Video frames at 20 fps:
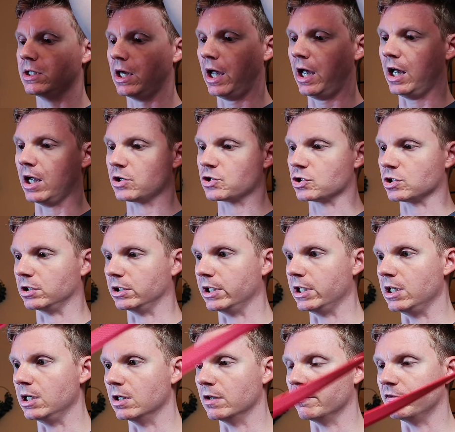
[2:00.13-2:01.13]
to
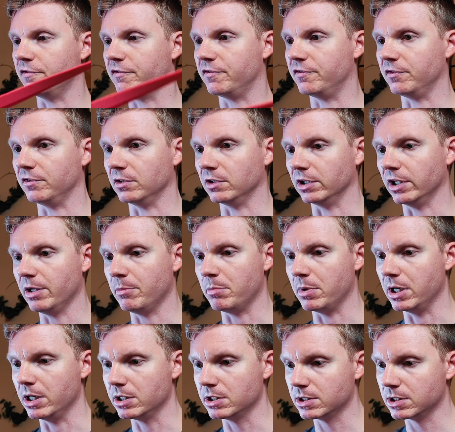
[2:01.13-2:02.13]
actually flip
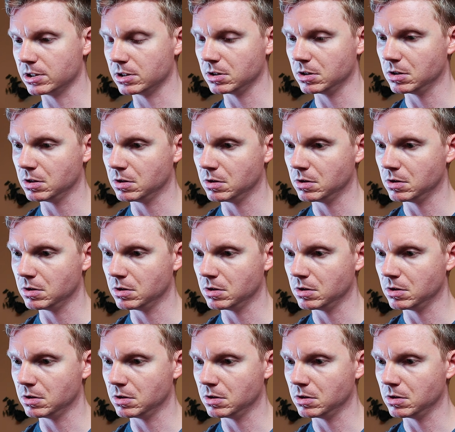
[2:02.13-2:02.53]
it